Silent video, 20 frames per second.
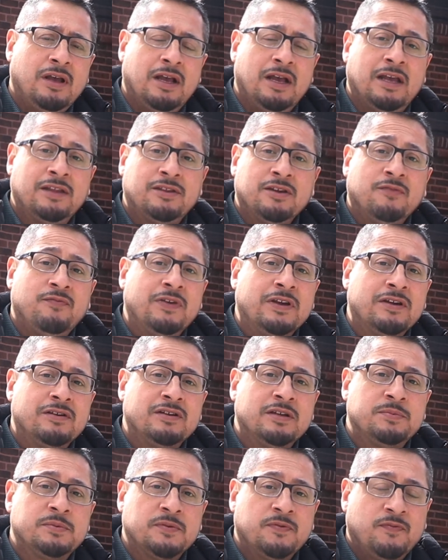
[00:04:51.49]
at their
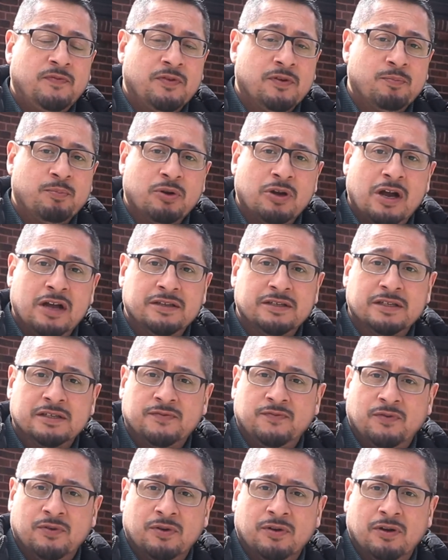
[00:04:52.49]
fingertips for projects,
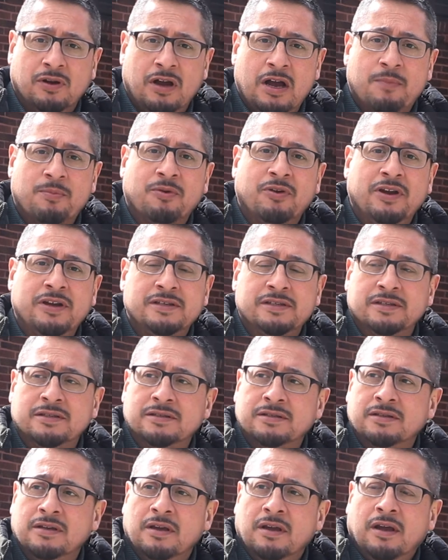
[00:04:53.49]
for
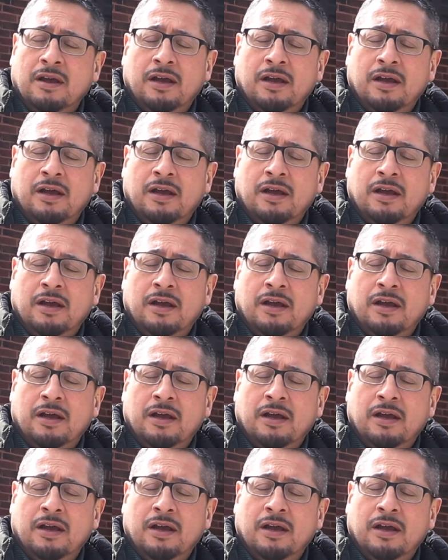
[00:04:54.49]
operations,